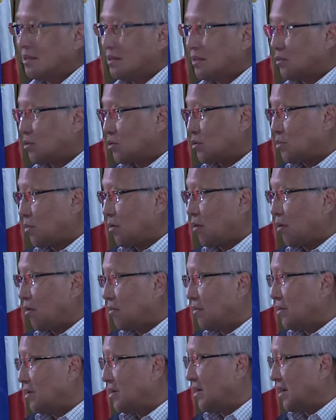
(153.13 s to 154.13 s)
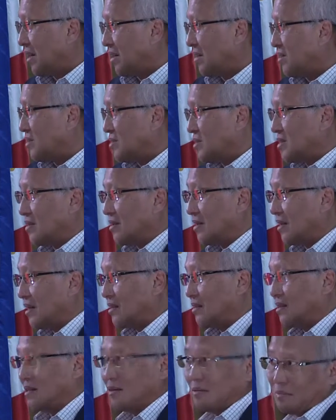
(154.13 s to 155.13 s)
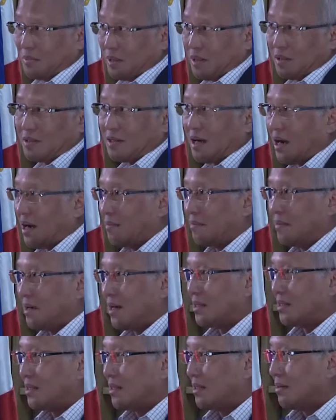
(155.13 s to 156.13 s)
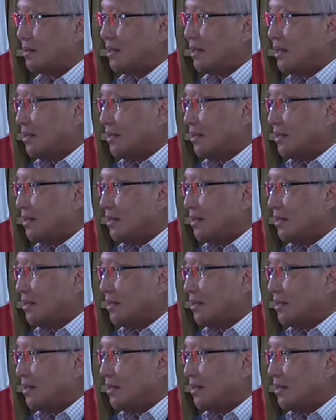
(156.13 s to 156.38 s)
that was probably energy related, because I'm not in.